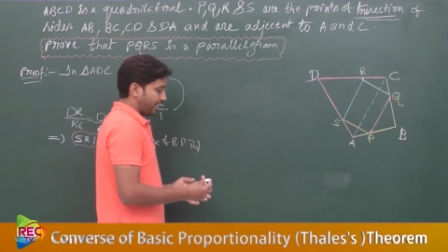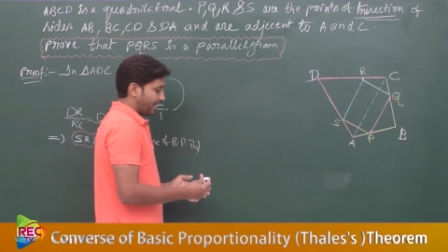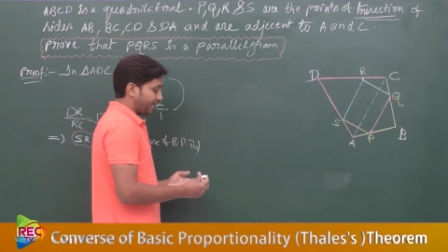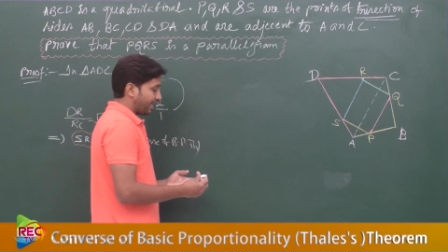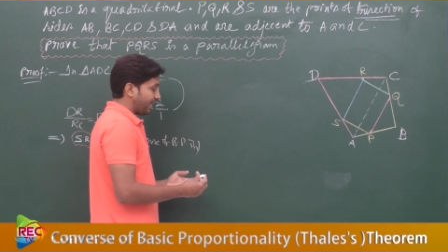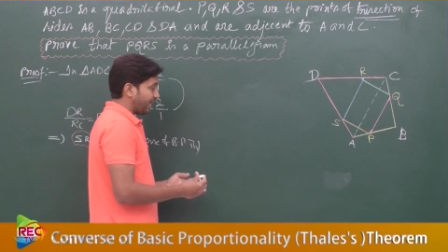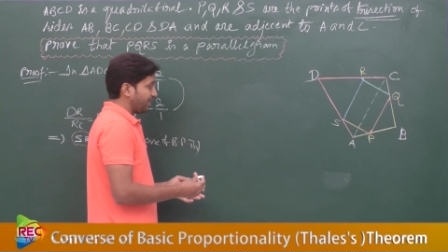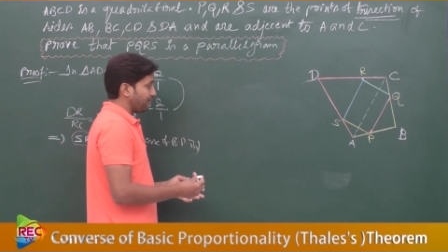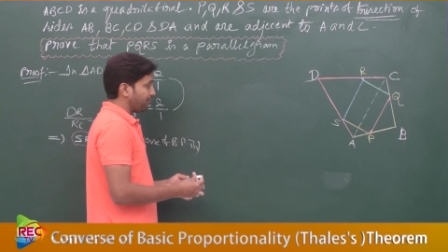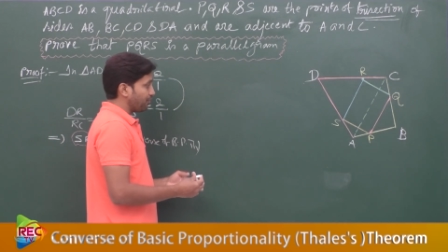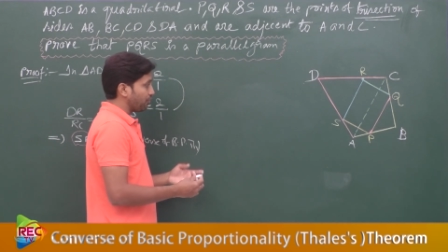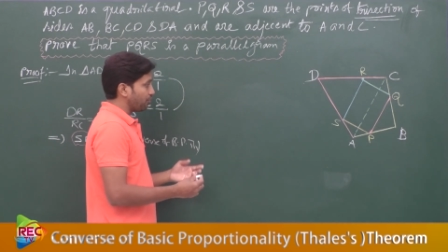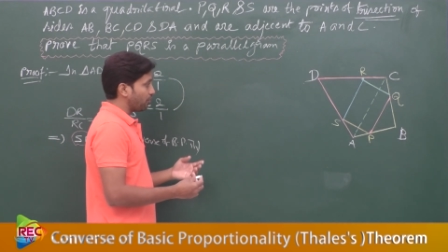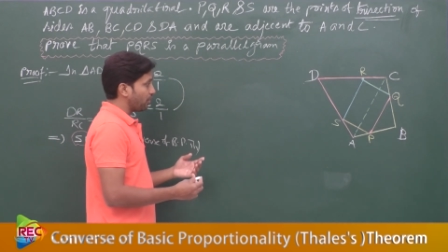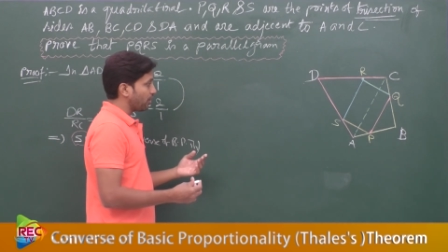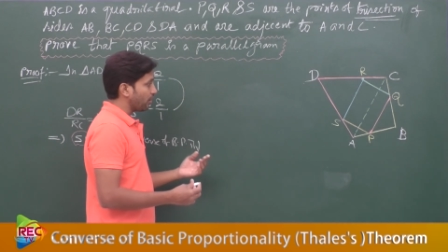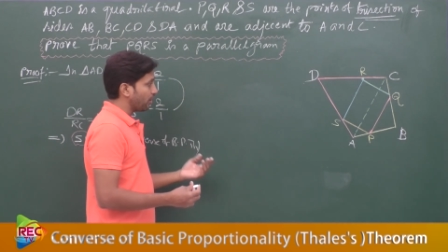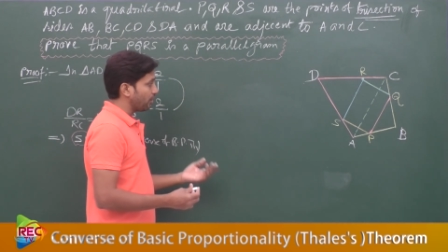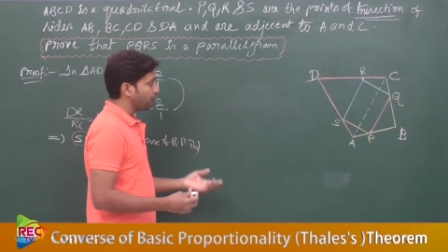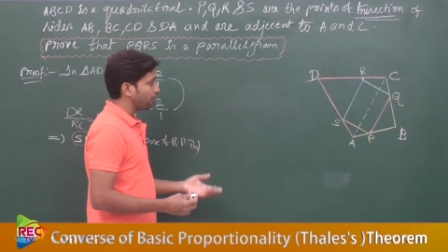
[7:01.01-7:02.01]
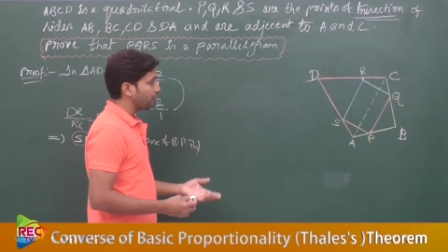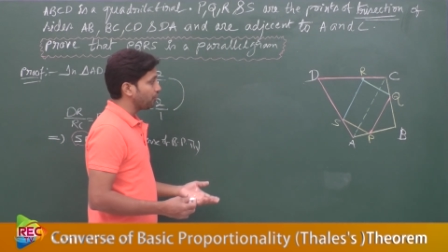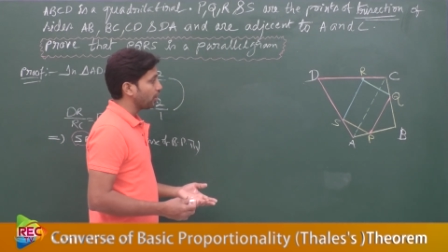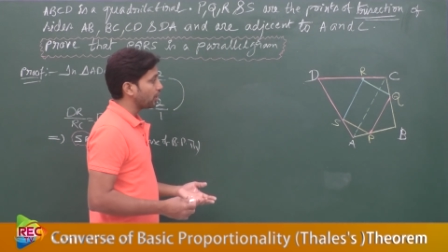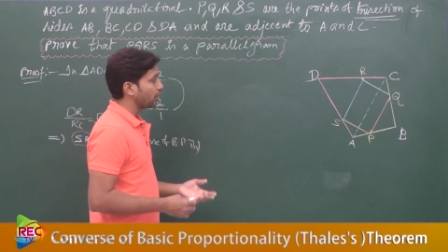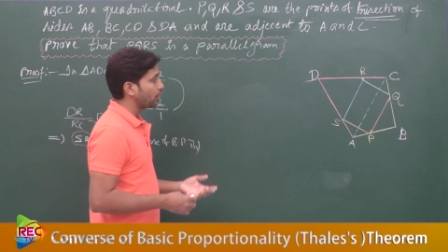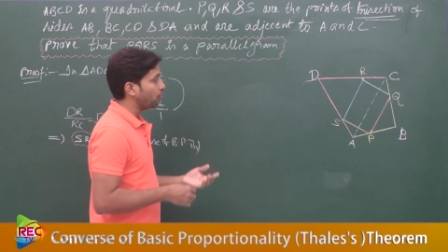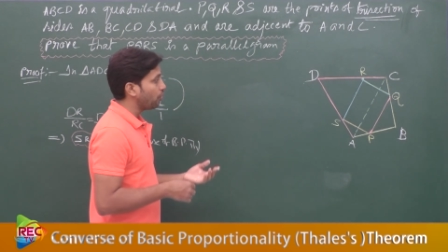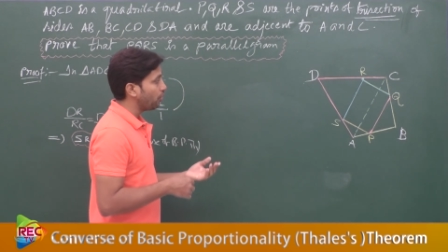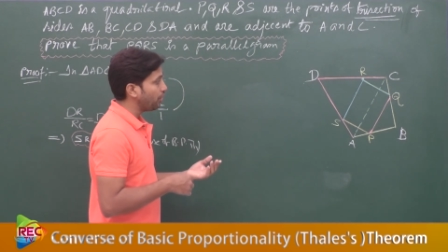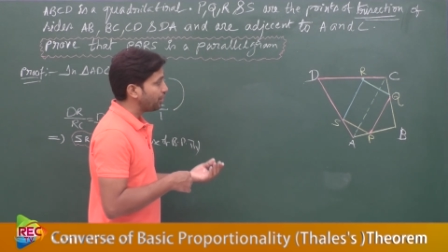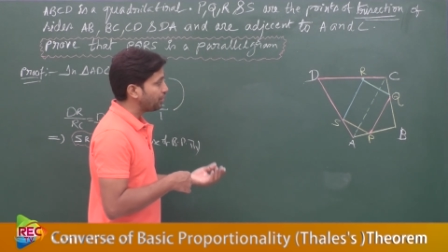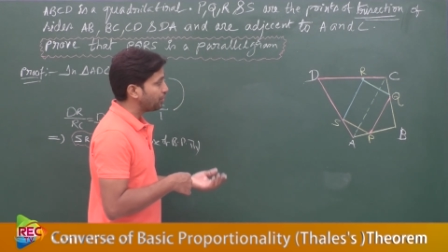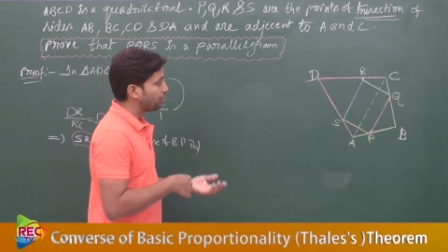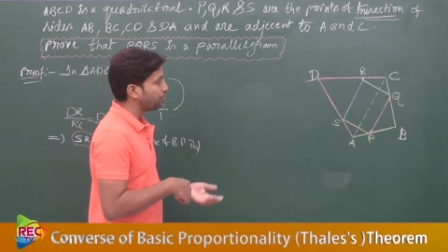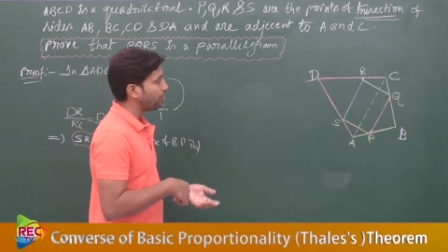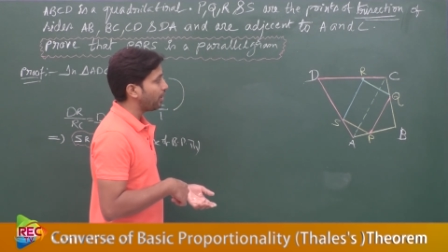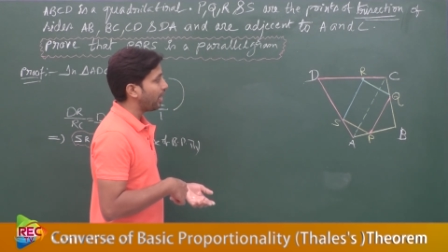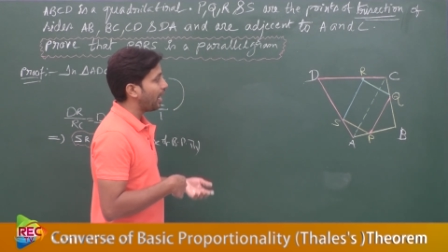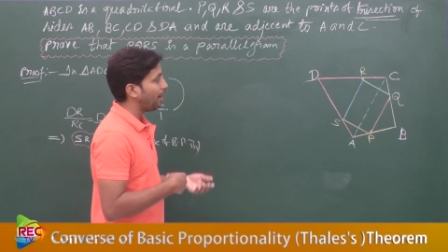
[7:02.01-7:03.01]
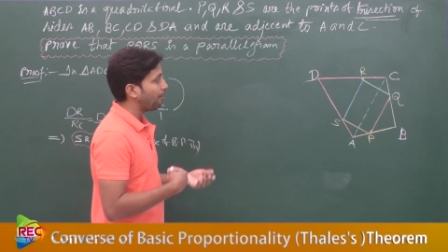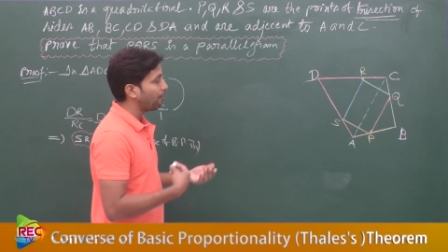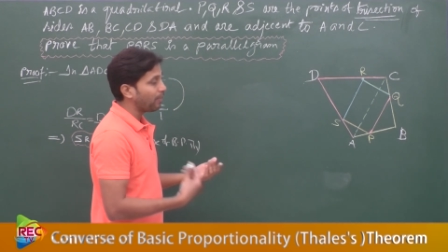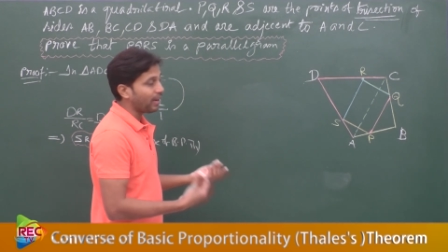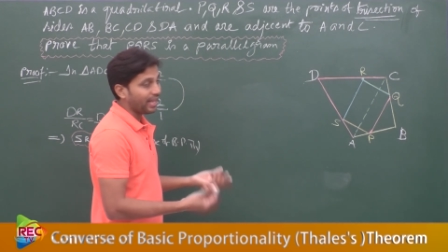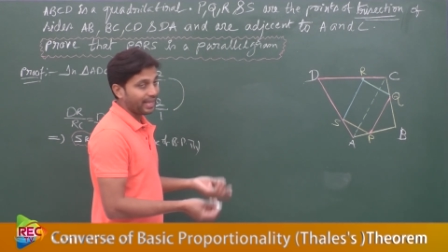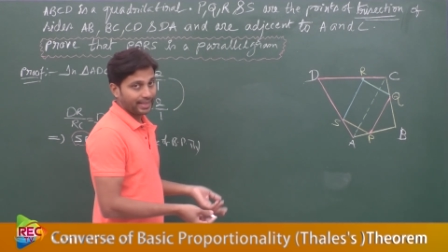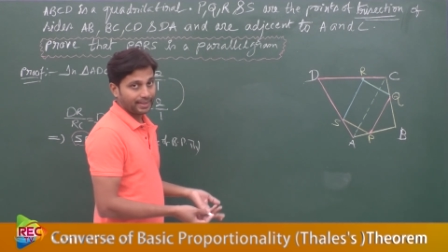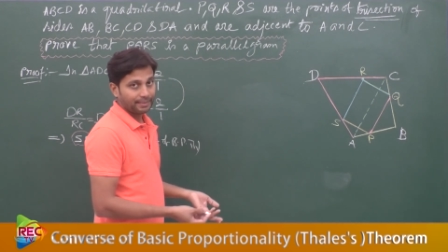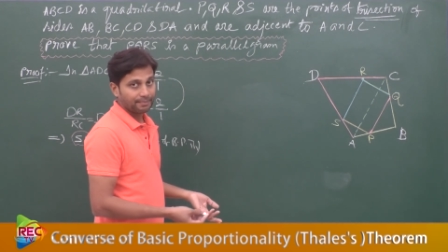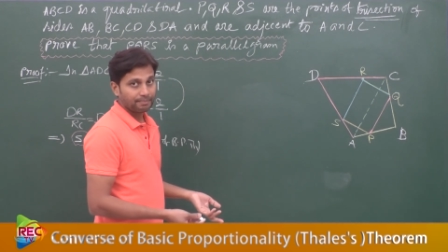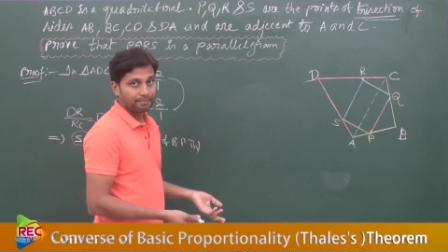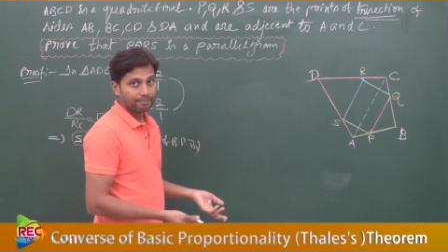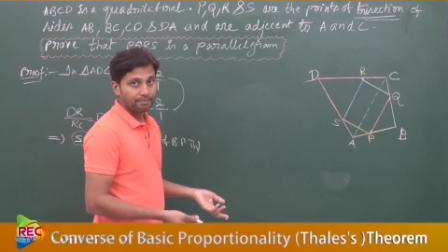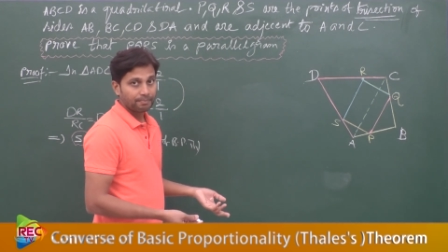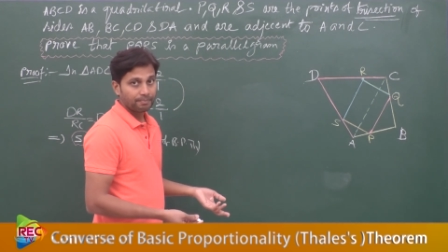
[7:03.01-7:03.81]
again, if you are going to apply